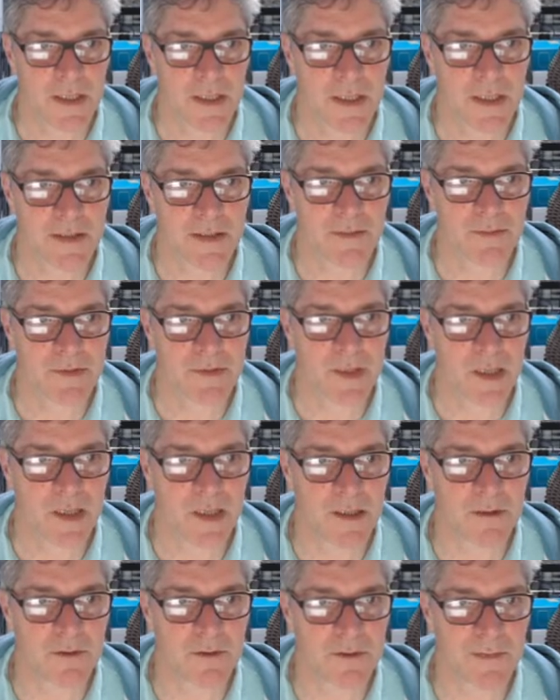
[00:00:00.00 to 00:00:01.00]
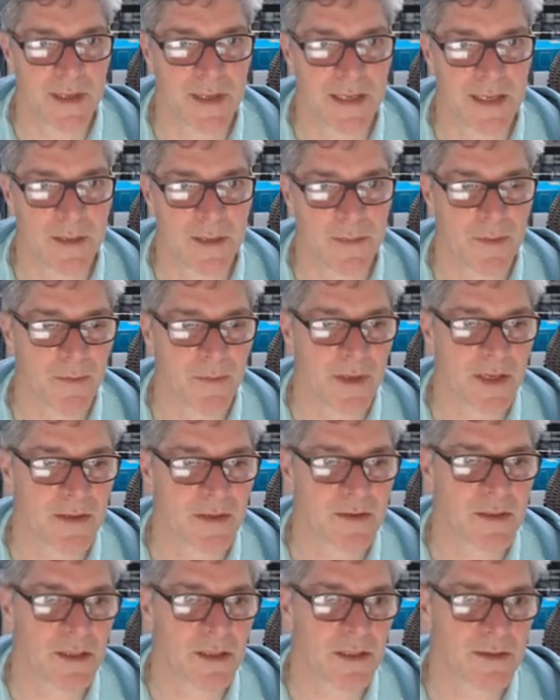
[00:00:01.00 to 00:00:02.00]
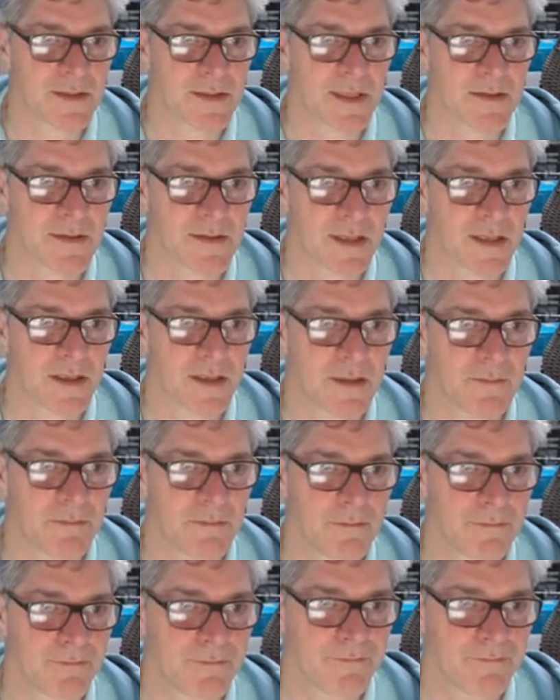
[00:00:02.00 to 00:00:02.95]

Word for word: get some tiles made up, and we can start testing them